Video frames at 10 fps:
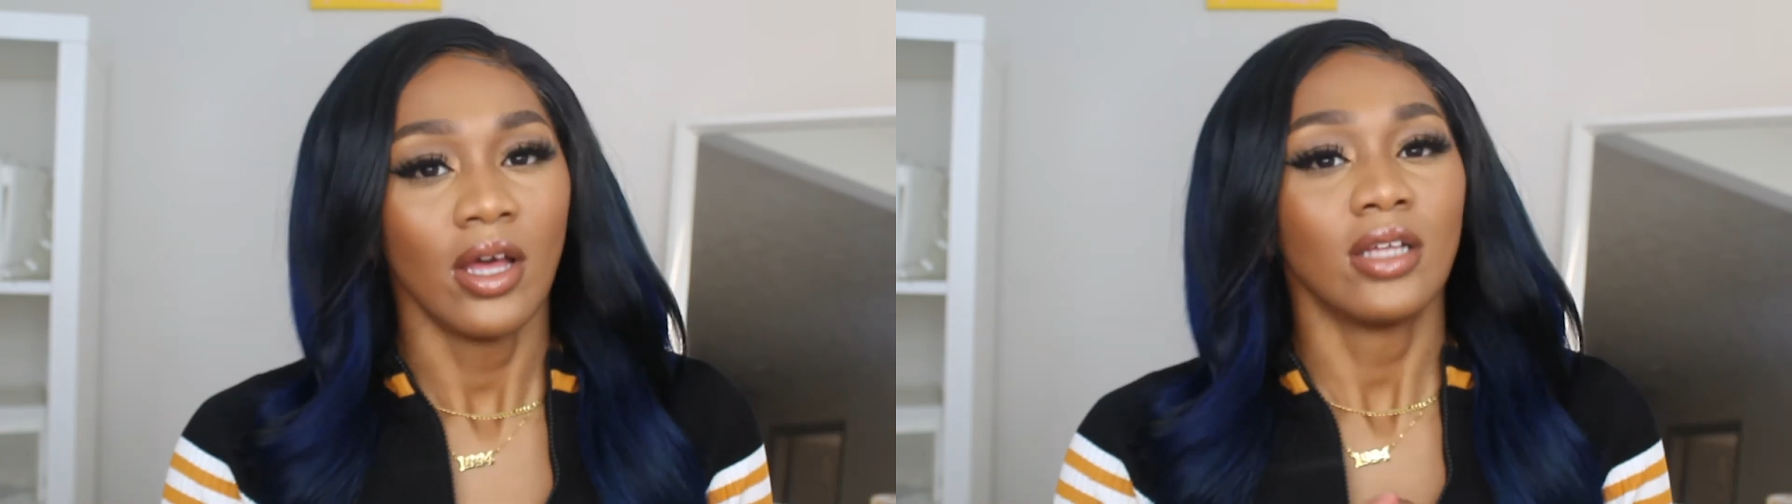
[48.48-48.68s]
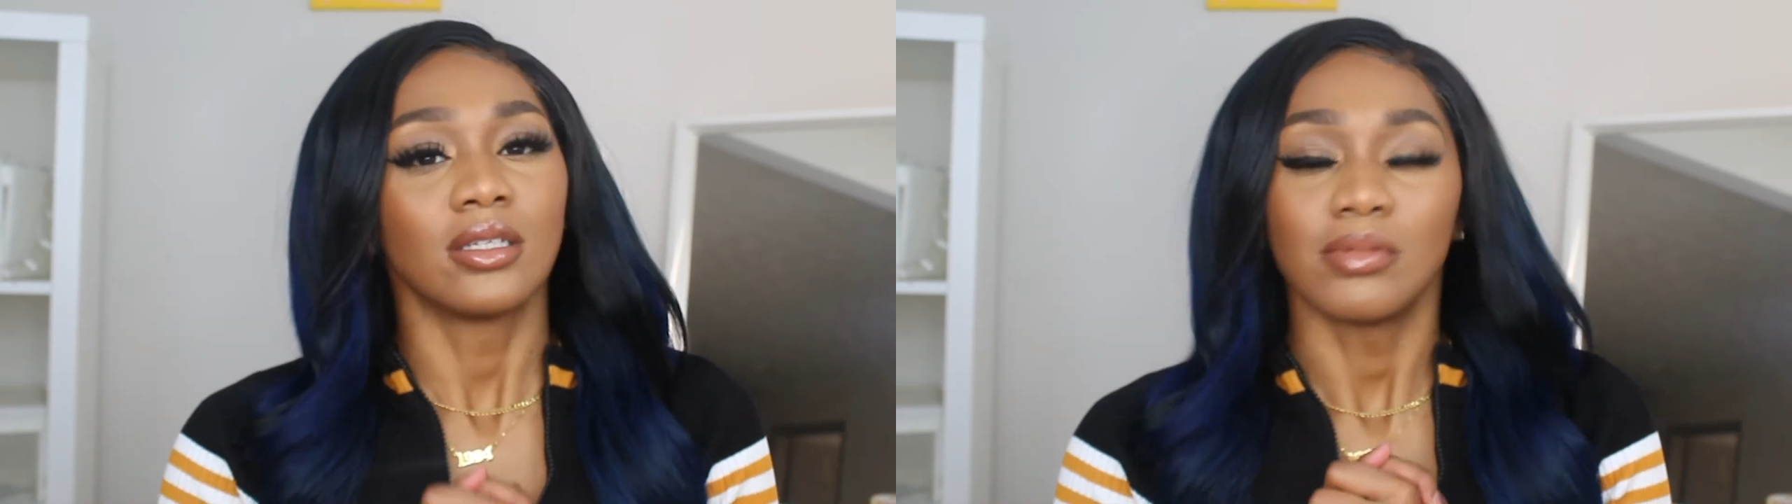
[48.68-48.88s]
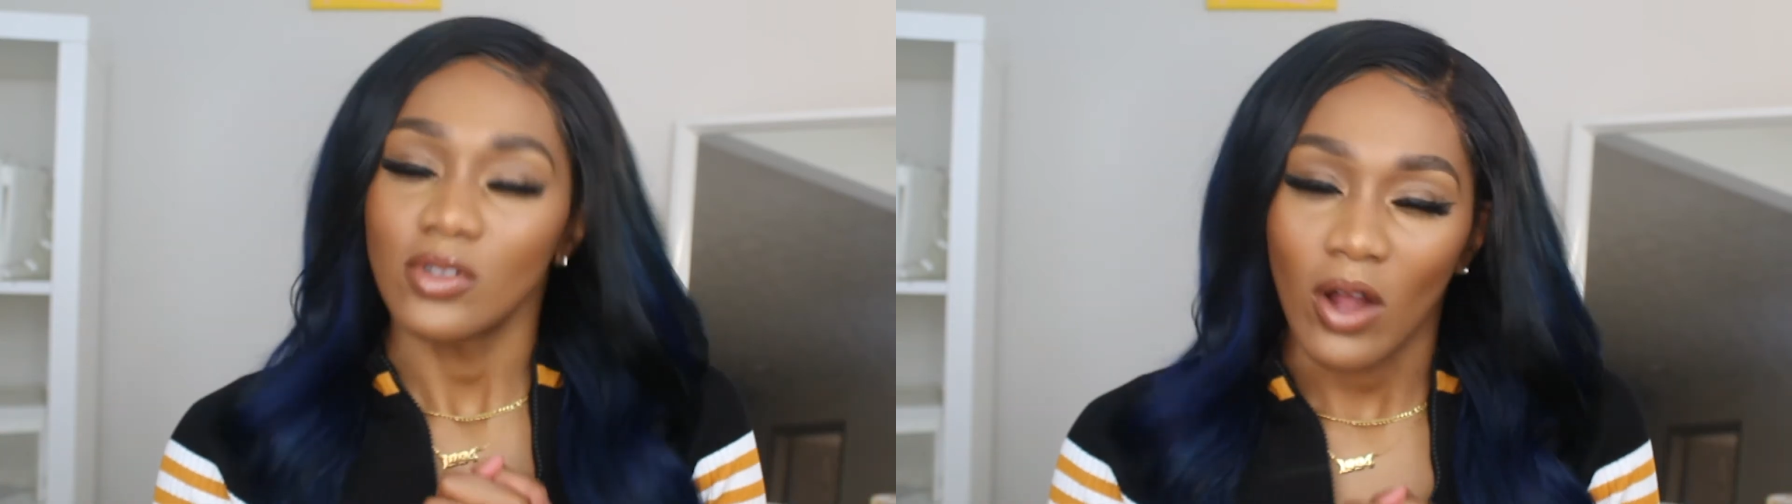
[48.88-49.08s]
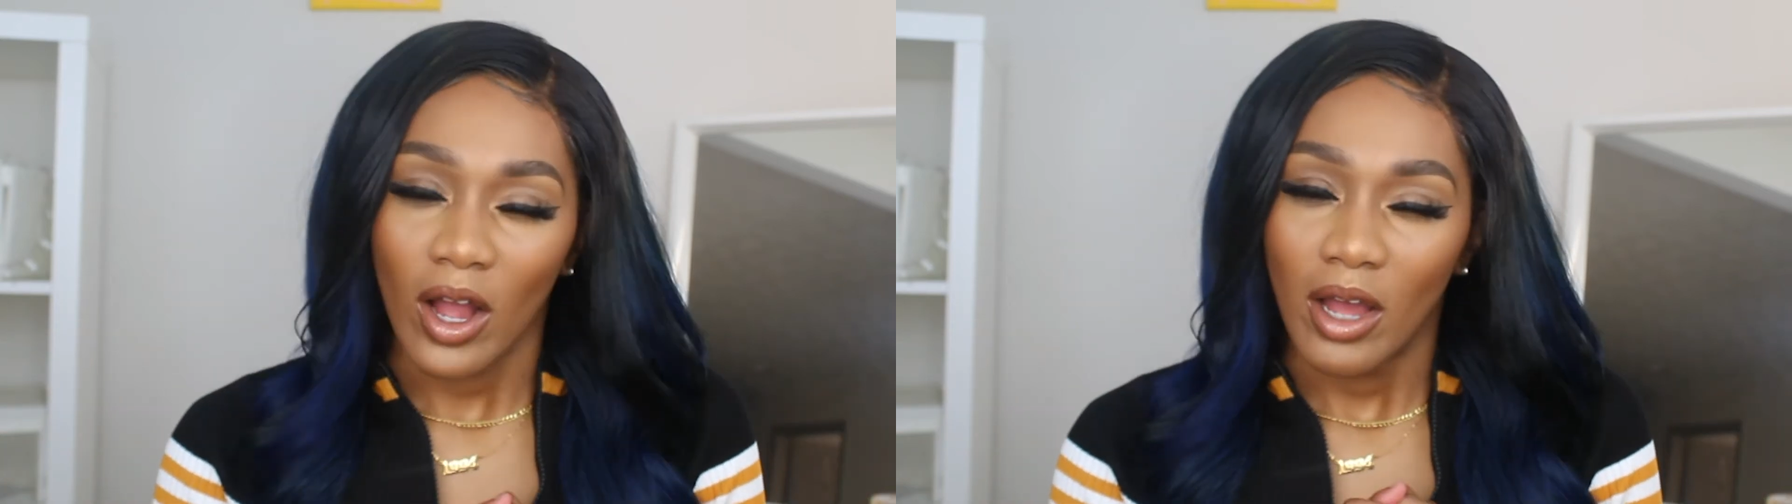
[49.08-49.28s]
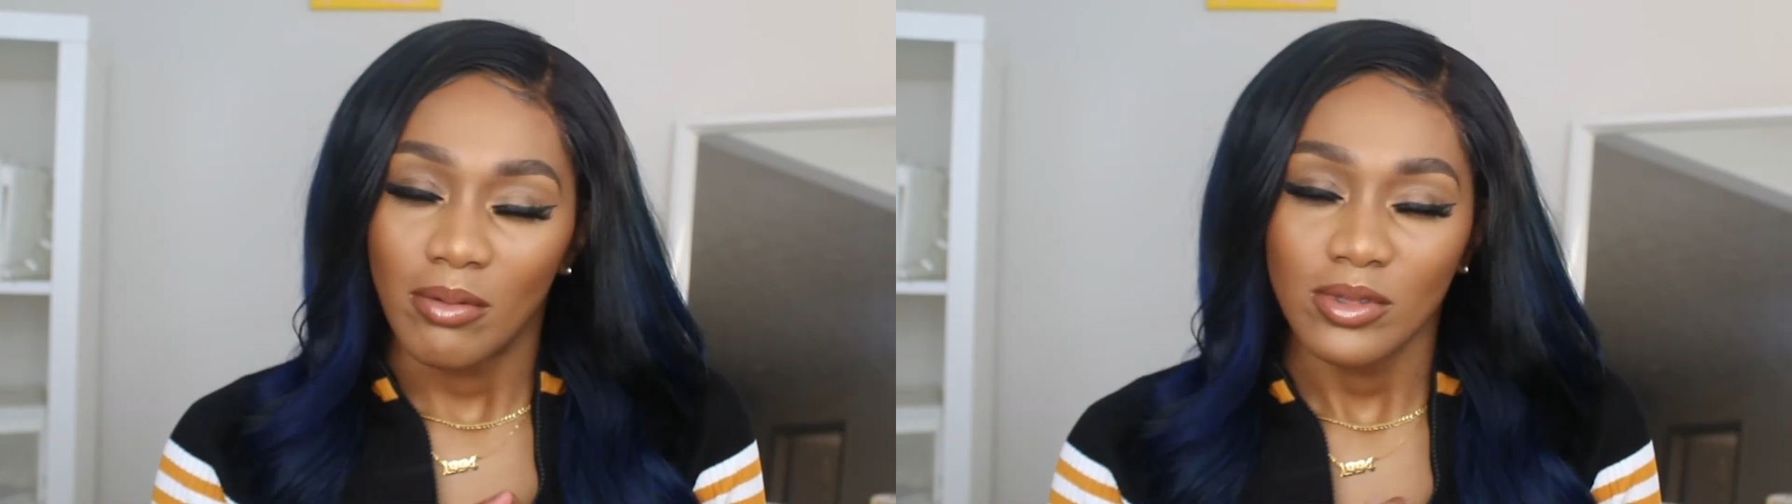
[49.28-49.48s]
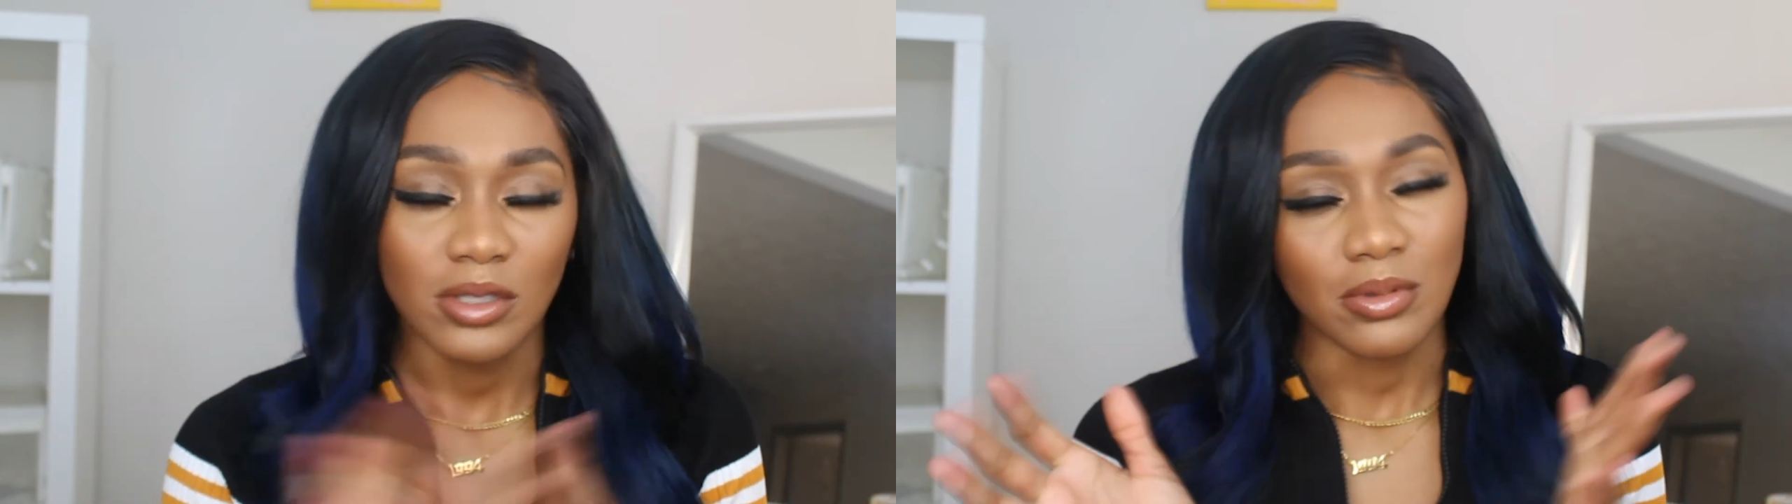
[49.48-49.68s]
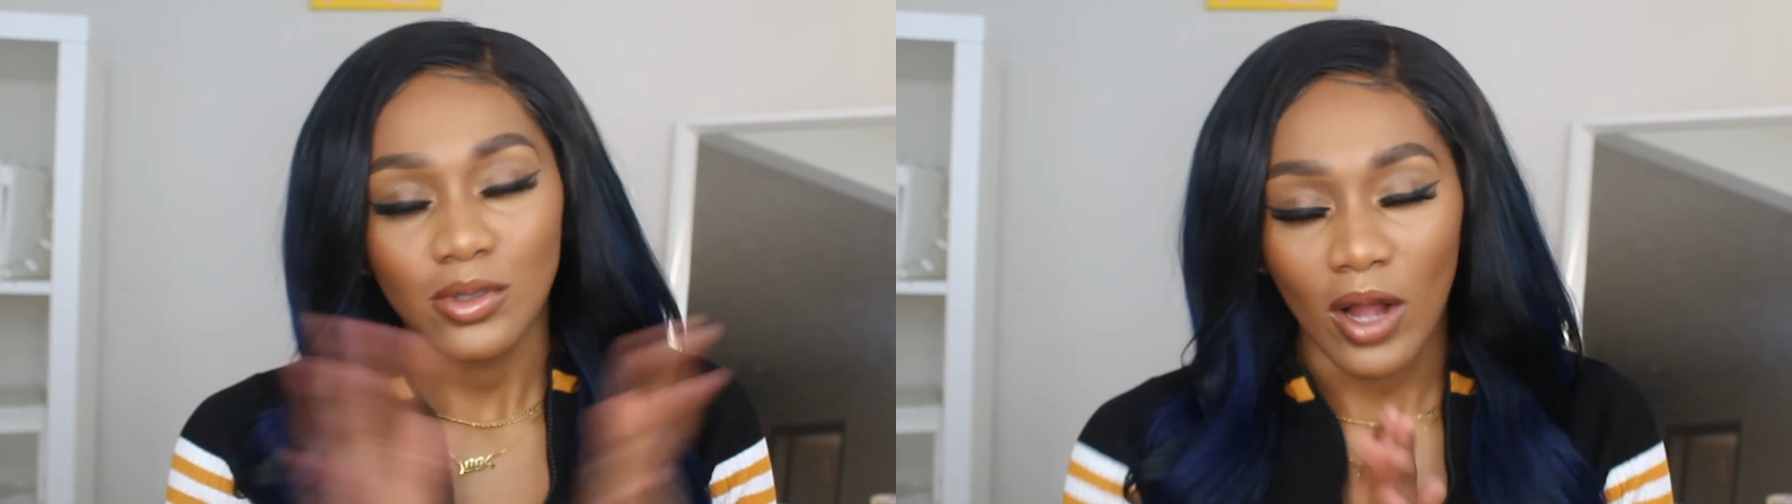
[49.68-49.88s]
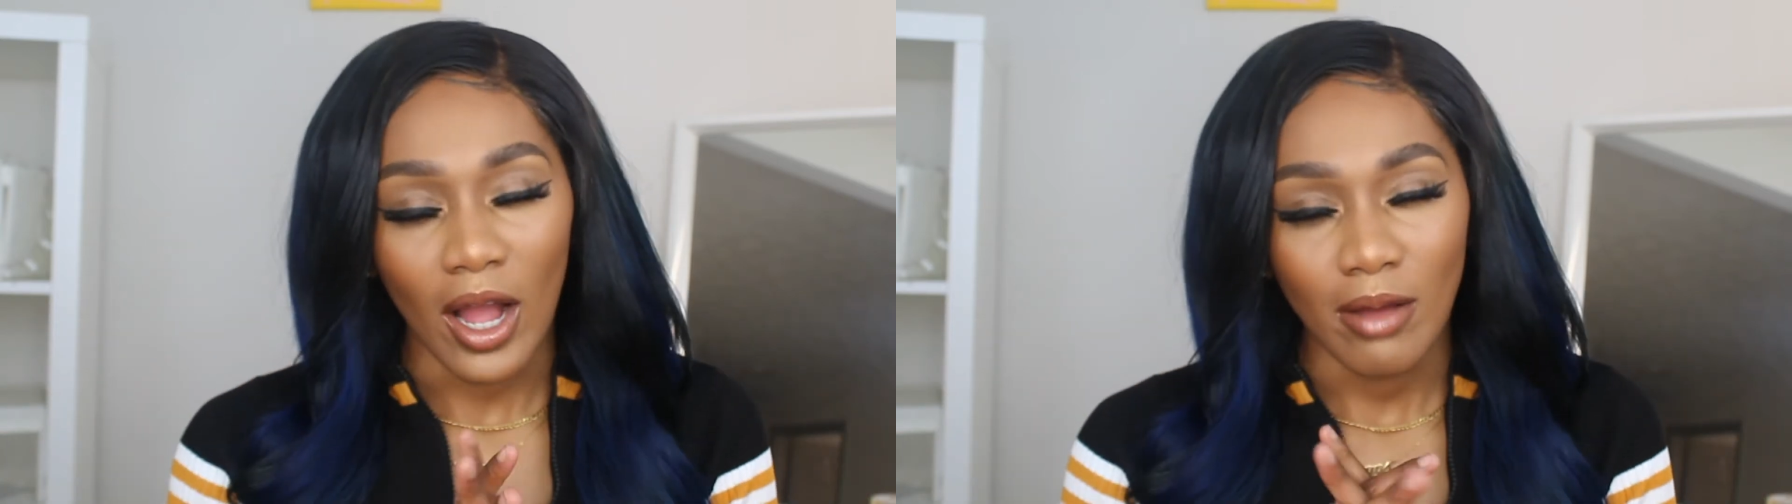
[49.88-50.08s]

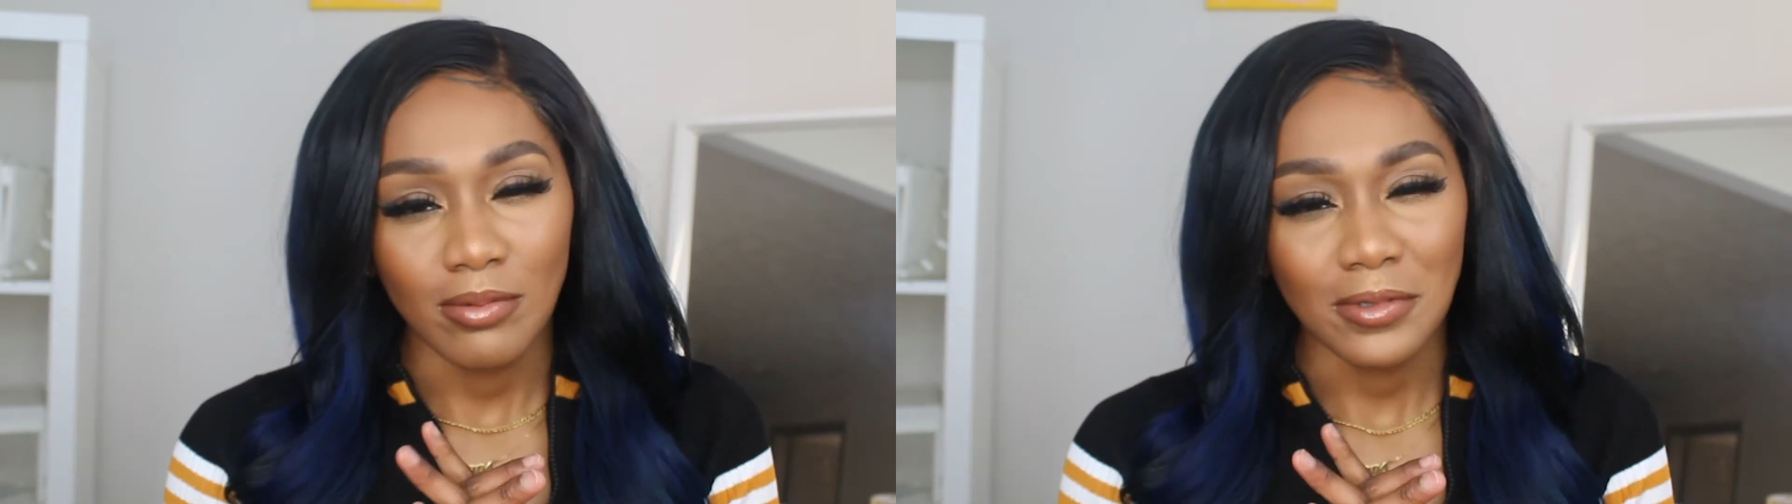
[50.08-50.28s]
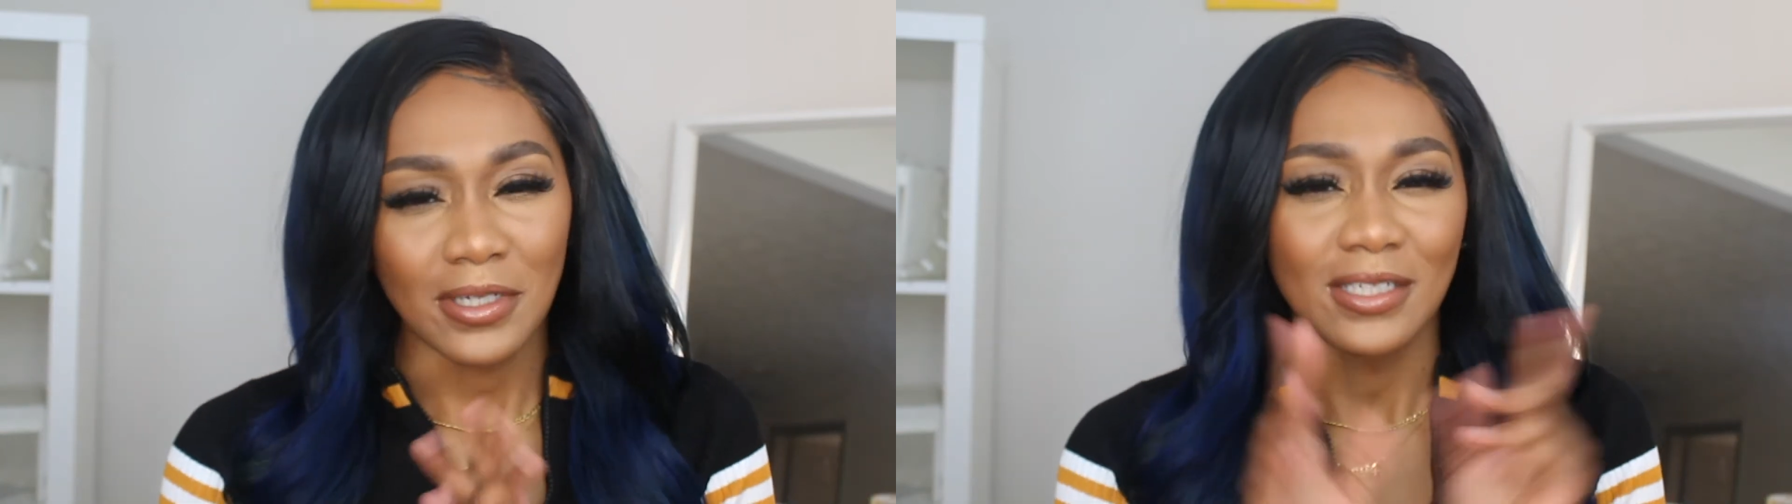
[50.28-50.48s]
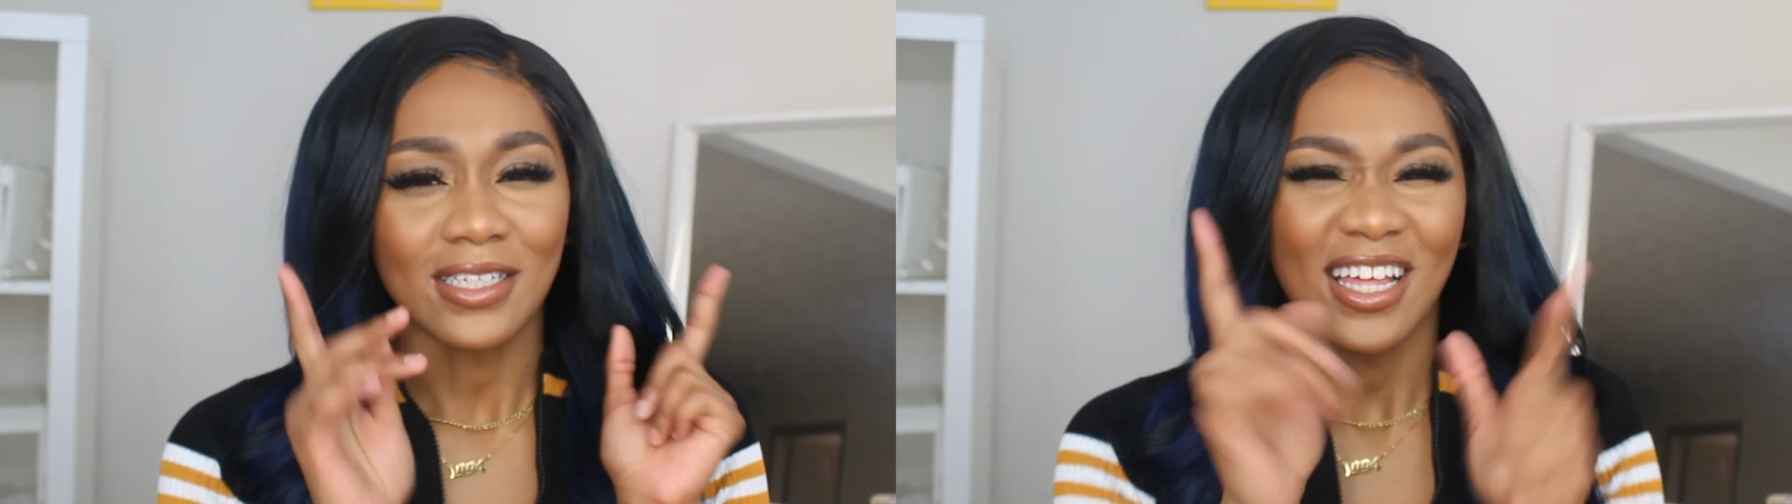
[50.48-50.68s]
because